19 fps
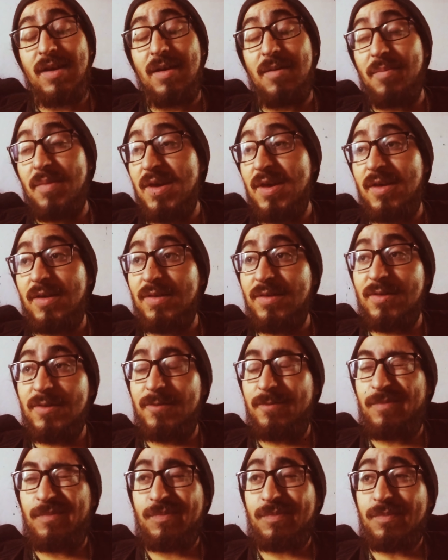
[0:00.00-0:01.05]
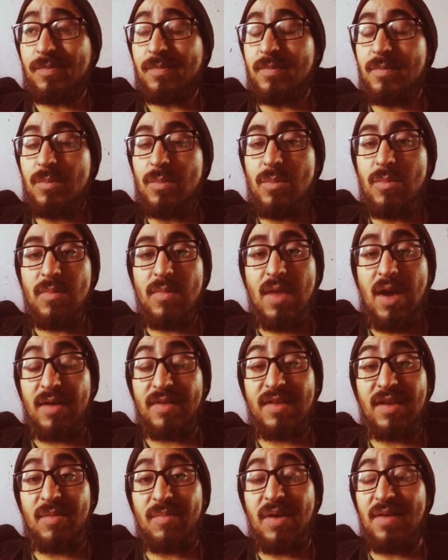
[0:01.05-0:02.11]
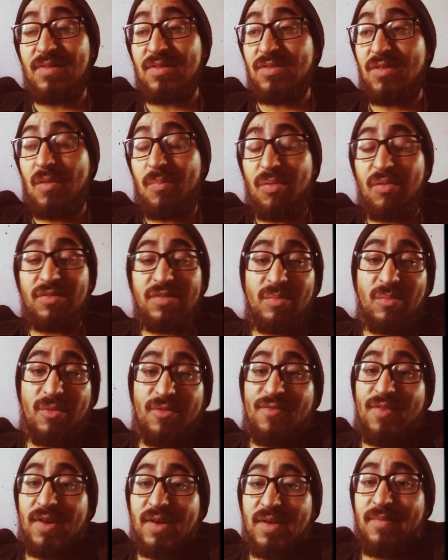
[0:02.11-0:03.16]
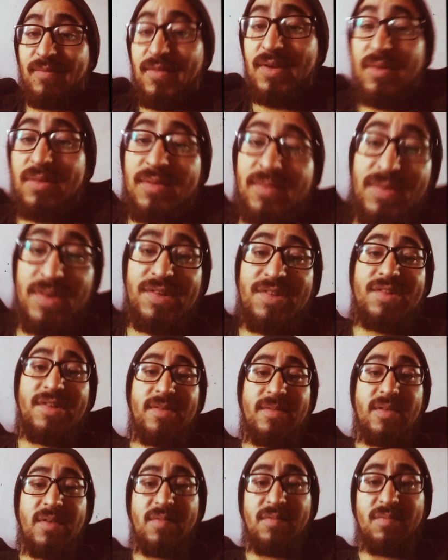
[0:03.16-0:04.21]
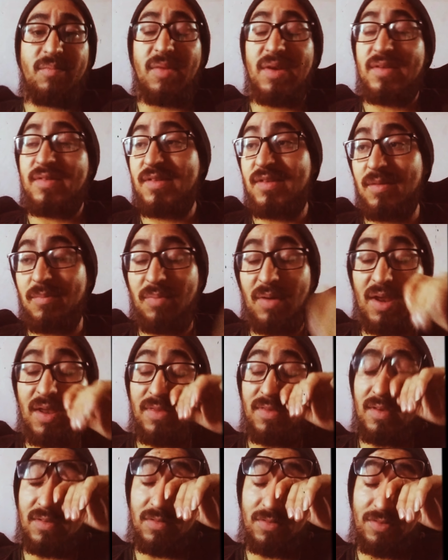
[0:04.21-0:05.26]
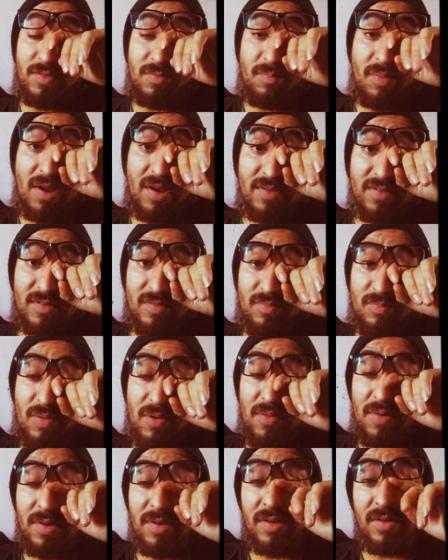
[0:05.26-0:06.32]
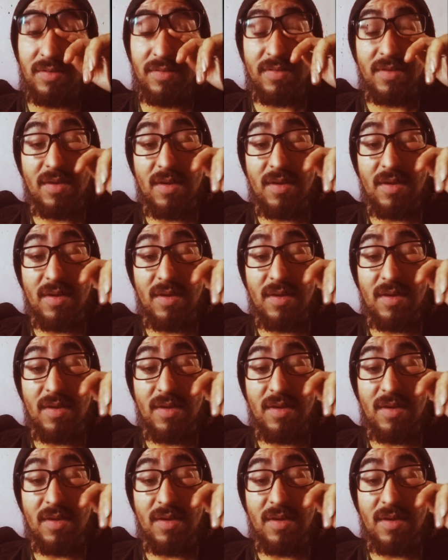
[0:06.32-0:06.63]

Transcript: man, dude. I think I'm gonna have to start posting more fucking videos of this shit, of Mexican politics, or just politics, period. Because